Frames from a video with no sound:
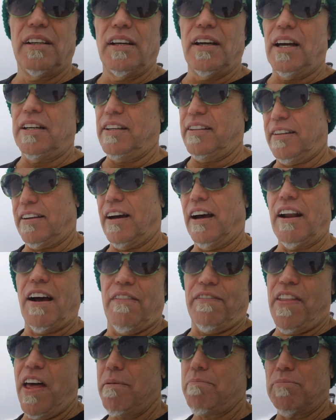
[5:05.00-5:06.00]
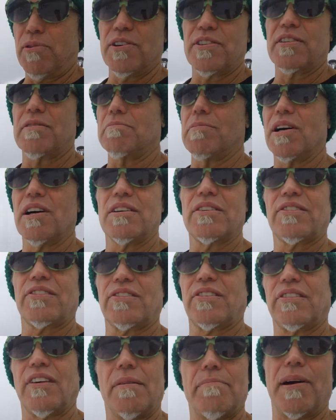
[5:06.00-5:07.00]
I just got off that prison
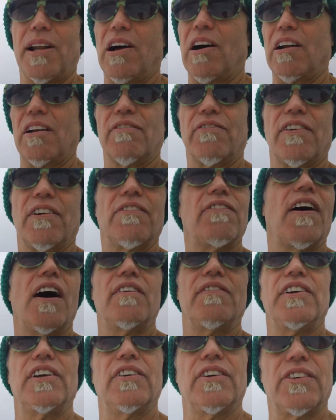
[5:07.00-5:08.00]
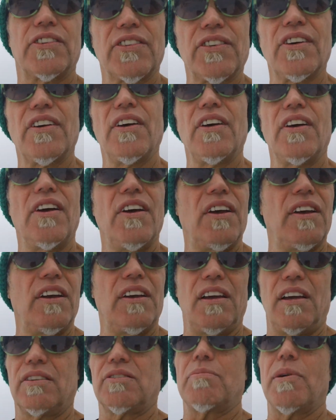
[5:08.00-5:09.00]
bus. I've been on it for five years.
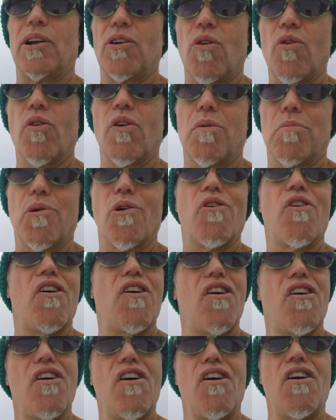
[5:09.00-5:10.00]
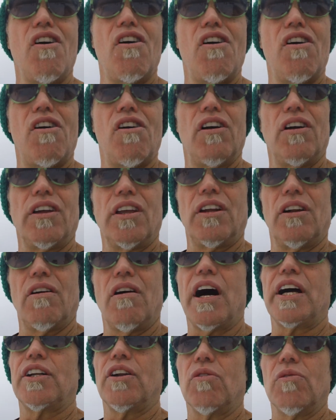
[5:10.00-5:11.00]
It's been horrible. You know,
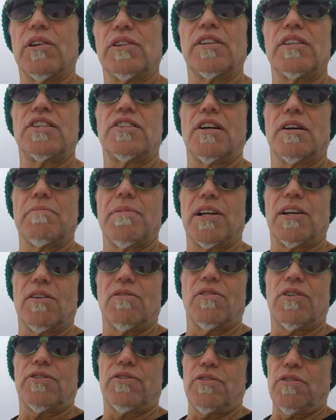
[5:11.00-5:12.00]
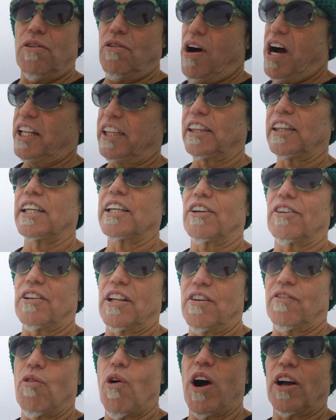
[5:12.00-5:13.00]
I know what these young men are going through. I literally
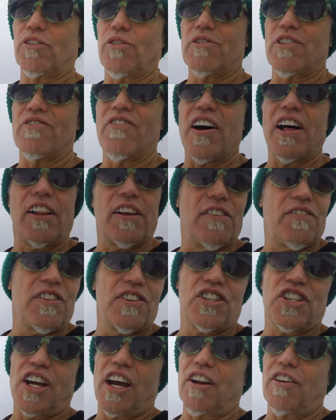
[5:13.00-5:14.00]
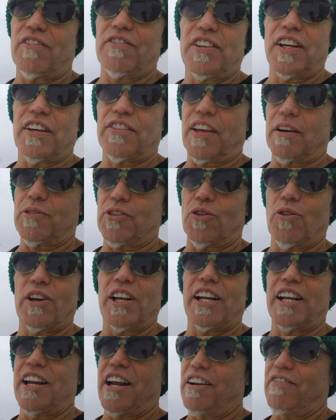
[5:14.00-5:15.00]
have walked through the valley of the shadow of death. I was going
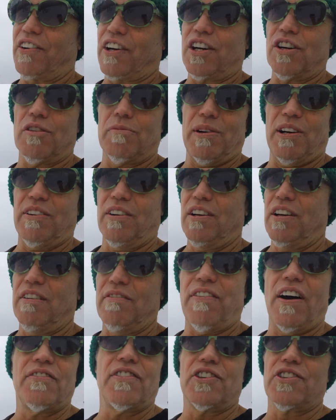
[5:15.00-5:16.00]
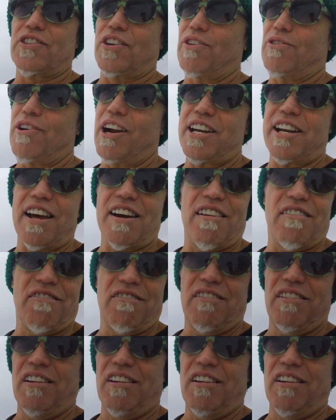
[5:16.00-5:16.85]
in and out of a coma five years ago right now.